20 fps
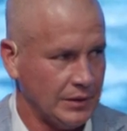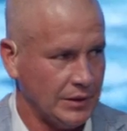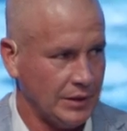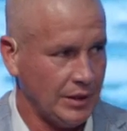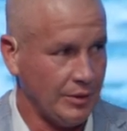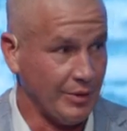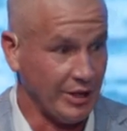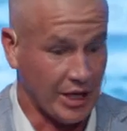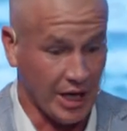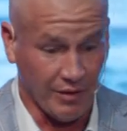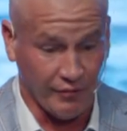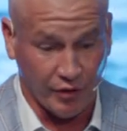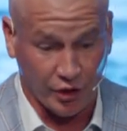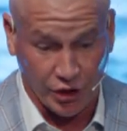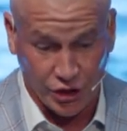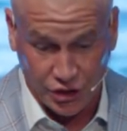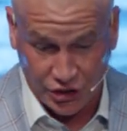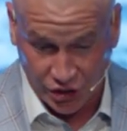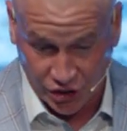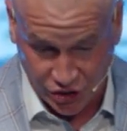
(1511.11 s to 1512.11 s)
He became
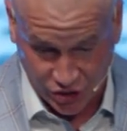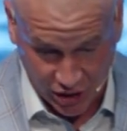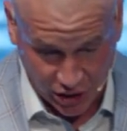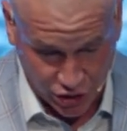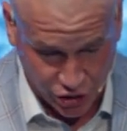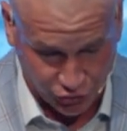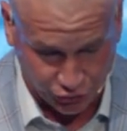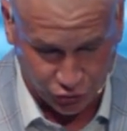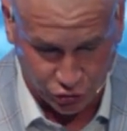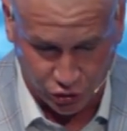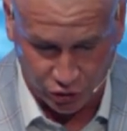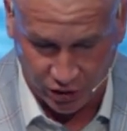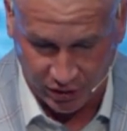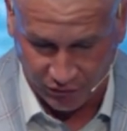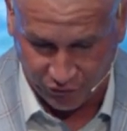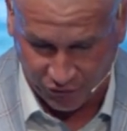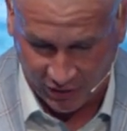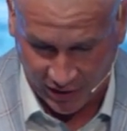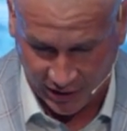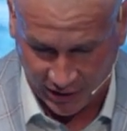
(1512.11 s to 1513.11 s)
very successful
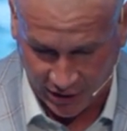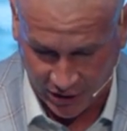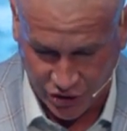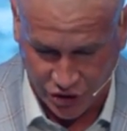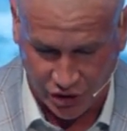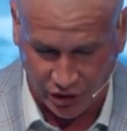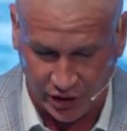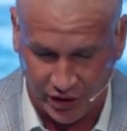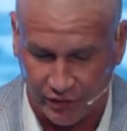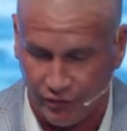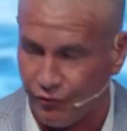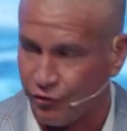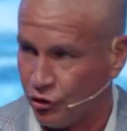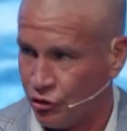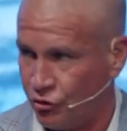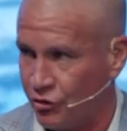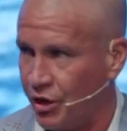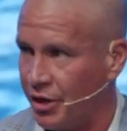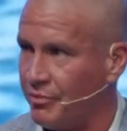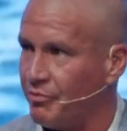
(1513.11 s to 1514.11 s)
and financially
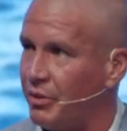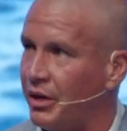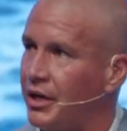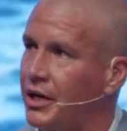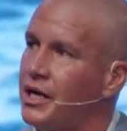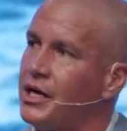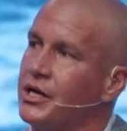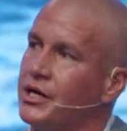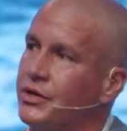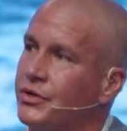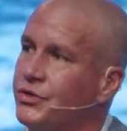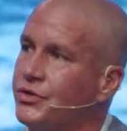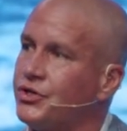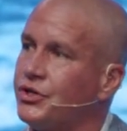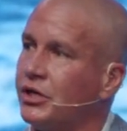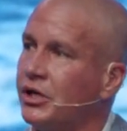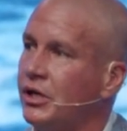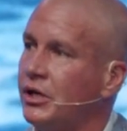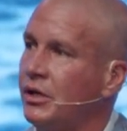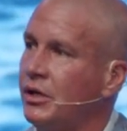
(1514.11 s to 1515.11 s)
affluent, but
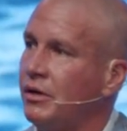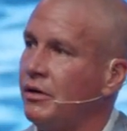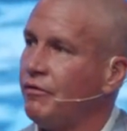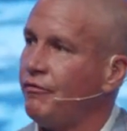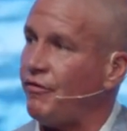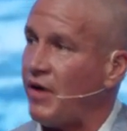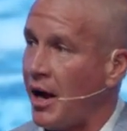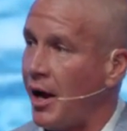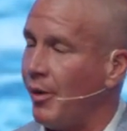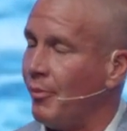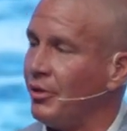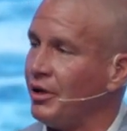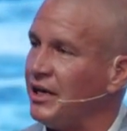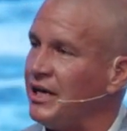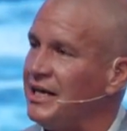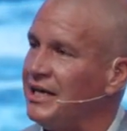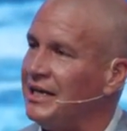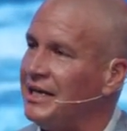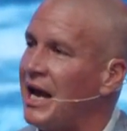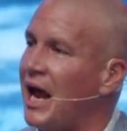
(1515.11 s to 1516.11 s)
his
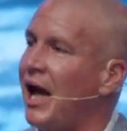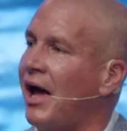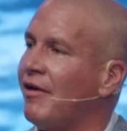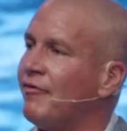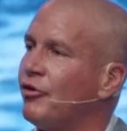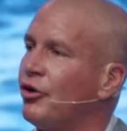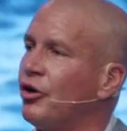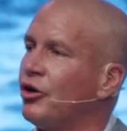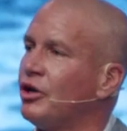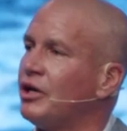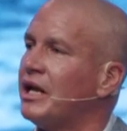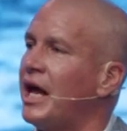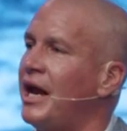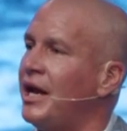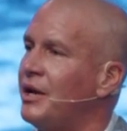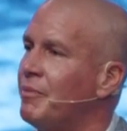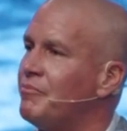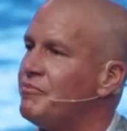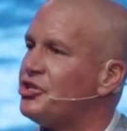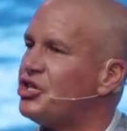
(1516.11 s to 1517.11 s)
family never let
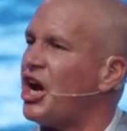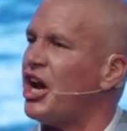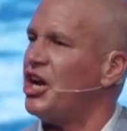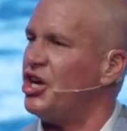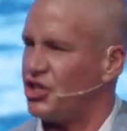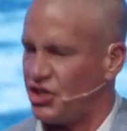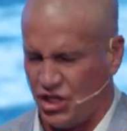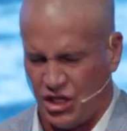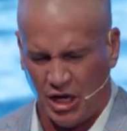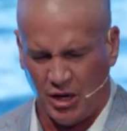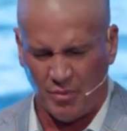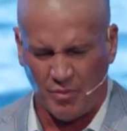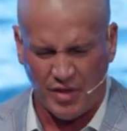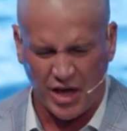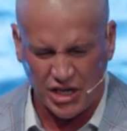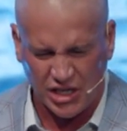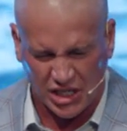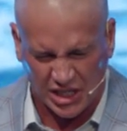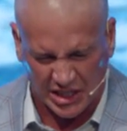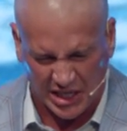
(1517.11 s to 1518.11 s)
it change them.
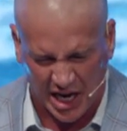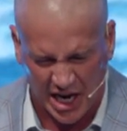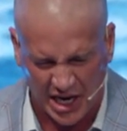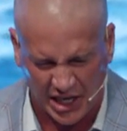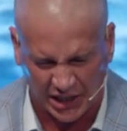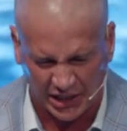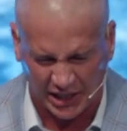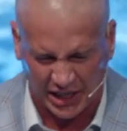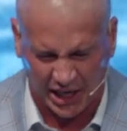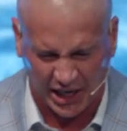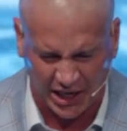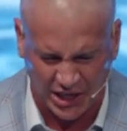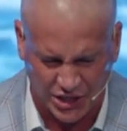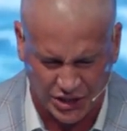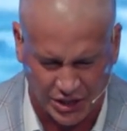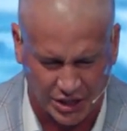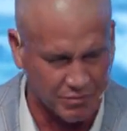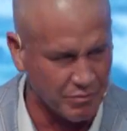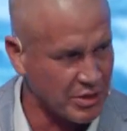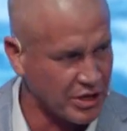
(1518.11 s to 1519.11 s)
They stayed
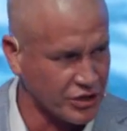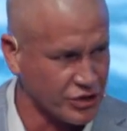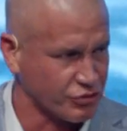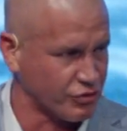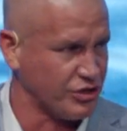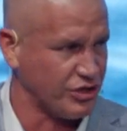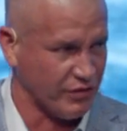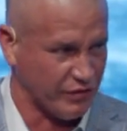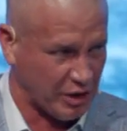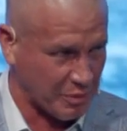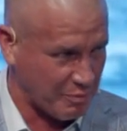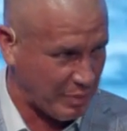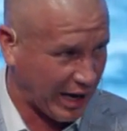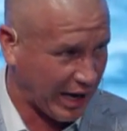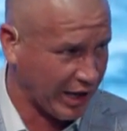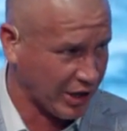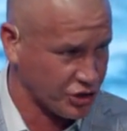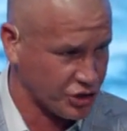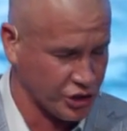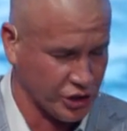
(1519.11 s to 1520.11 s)
engaged in ministries of
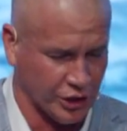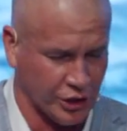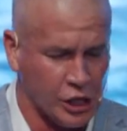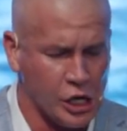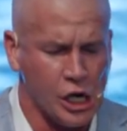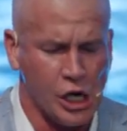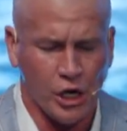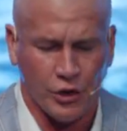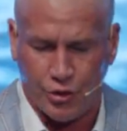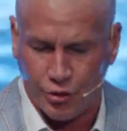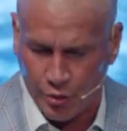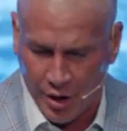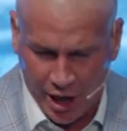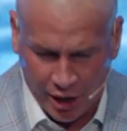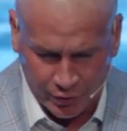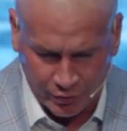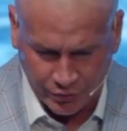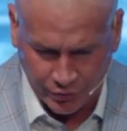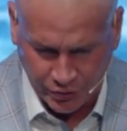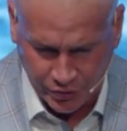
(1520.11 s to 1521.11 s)
compassion
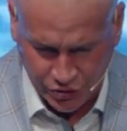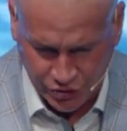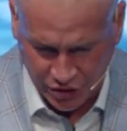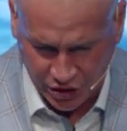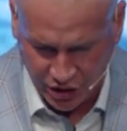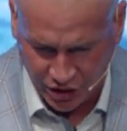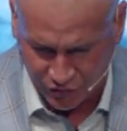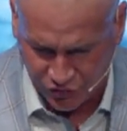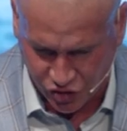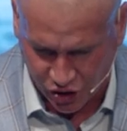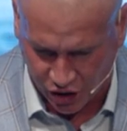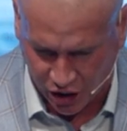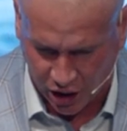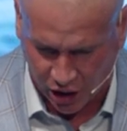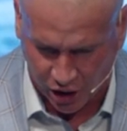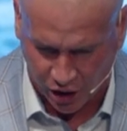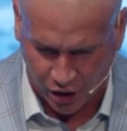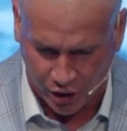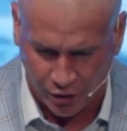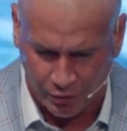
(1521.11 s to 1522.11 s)
throughout the city of
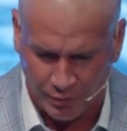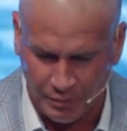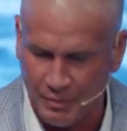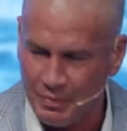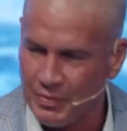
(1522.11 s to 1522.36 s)
Chicago.